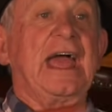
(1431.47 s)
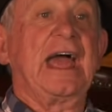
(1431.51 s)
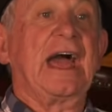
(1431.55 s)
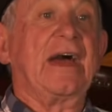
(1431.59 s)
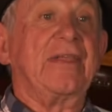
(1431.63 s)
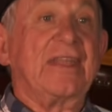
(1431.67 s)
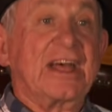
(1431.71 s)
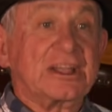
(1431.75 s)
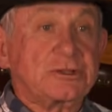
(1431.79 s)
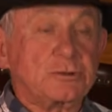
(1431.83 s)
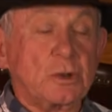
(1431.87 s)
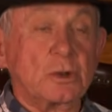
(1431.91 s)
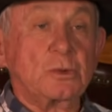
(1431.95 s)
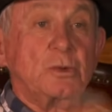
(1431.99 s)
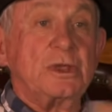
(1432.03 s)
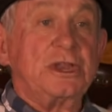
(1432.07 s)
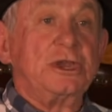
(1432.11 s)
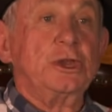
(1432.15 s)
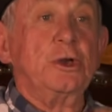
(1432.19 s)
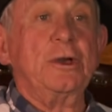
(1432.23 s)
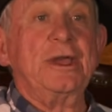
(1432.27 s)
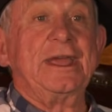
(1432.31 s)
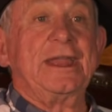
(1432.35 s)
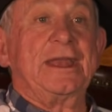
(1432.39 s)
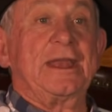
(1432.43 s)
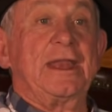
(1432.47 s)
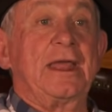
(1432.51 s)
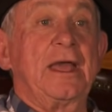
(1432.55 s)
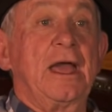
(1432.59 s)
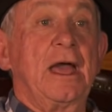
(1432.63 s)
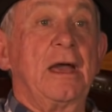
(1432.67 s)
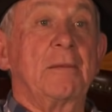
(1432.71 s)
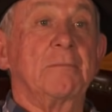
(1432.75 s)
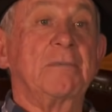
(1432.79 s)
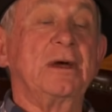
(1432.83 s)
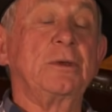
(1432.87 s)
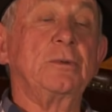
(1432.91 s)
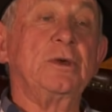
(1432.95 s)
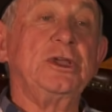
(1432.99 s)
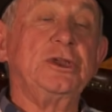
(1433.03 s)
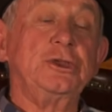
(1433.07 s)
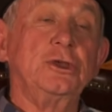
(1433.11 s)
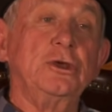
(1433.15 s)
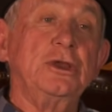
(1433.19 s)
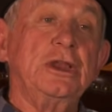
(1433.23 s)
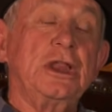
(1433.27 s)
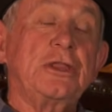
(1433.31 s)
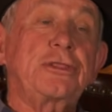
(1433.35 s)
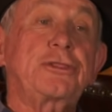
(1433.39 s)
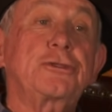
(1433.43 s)
And that's what we're doing. But we're
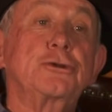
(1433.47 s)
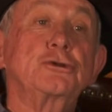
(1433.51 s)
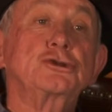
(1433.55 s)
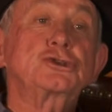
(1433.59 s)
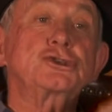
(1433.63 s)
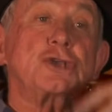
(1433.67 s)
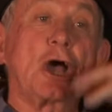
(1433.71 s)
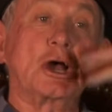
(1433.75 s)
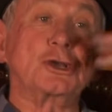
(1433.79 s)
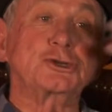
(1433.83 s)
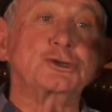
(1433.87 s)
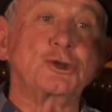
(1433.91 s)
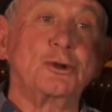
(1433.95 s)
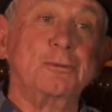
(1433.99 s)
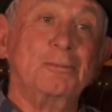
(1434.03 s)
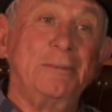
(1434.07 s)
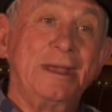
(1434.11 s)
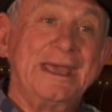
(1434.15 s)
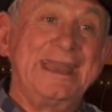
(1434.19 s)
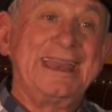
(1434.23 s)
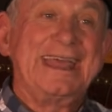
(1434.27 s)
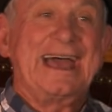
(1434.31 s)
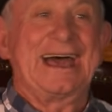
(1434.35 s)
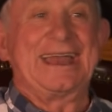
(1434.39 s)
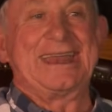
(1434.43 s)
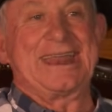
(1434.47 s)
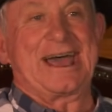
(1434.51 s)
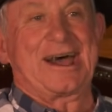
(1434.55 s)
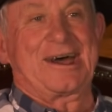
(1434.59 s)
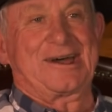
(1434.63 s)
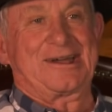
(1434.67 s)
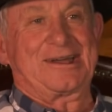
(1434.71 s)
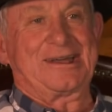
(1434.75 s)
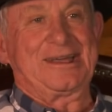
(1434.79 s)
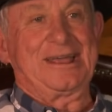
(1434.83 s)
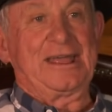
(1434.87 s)
doing it through social media now.